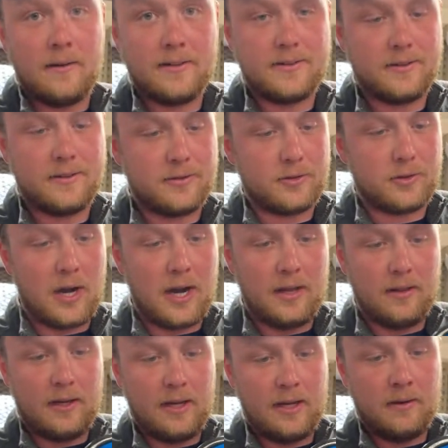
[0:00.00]
This is
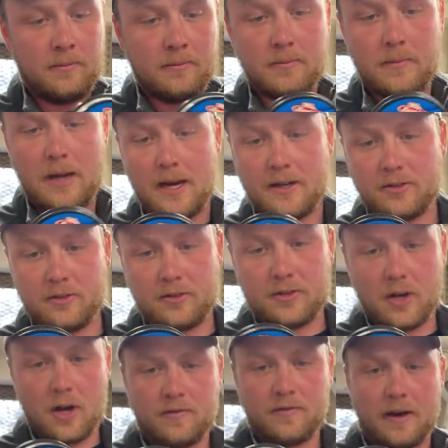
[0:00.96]
Trilene Extra
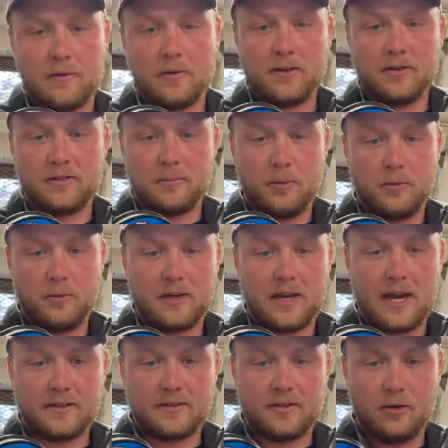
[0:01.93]
Tough. I run Smooth
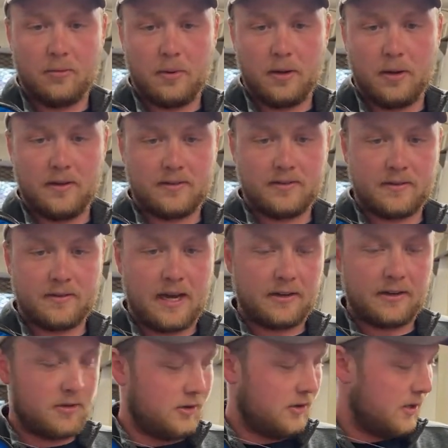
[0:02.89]
Cast too, but this
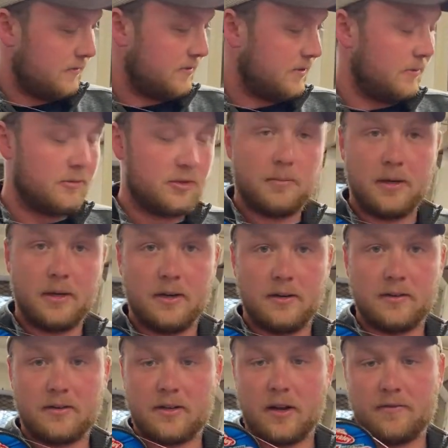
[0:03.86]
Extra Tough seems to be
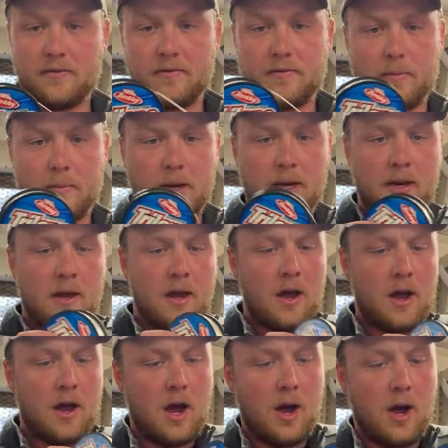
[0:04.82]
good stuff for me.
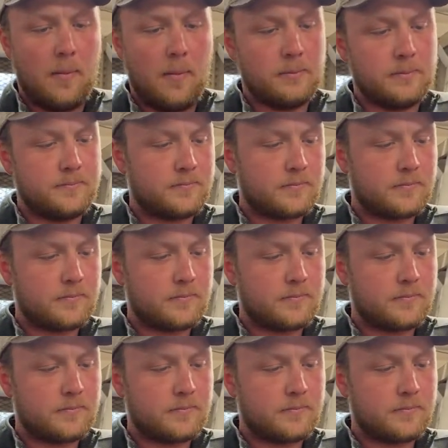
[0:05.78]
Um,